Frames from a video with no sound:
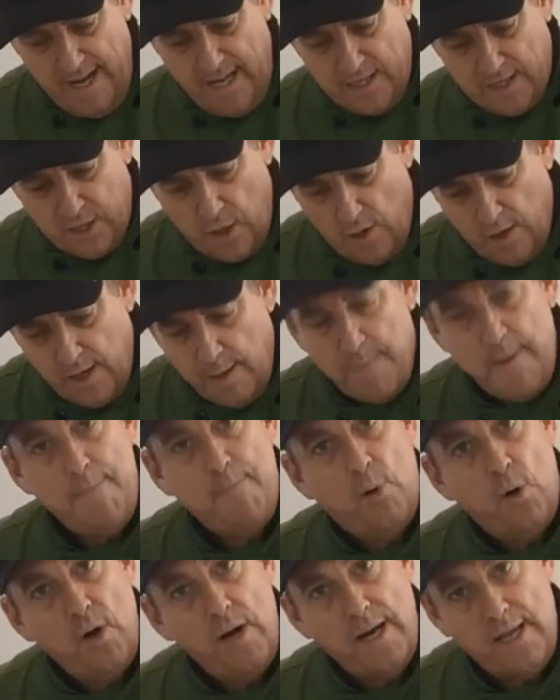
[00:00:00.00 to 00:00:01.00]
It's going to be
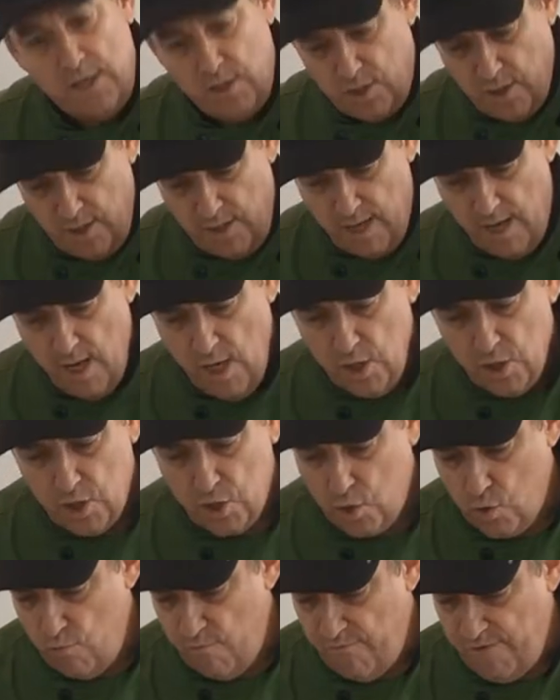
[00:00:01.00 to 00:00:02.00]
put into the
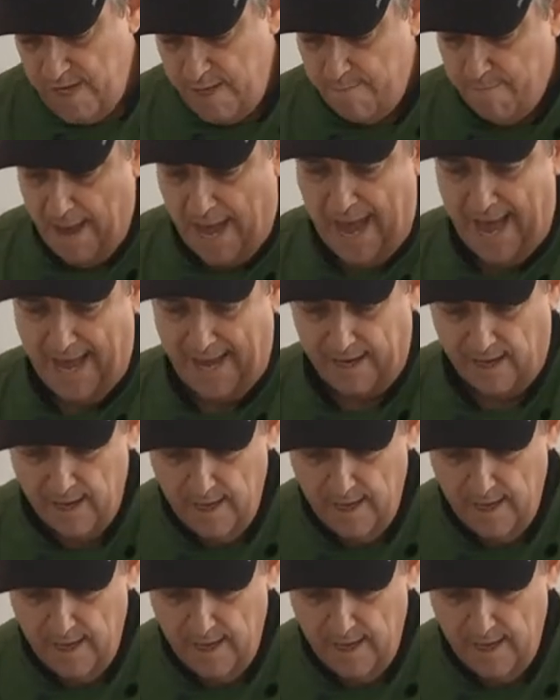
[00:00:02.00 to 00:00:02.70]
sous vide bag.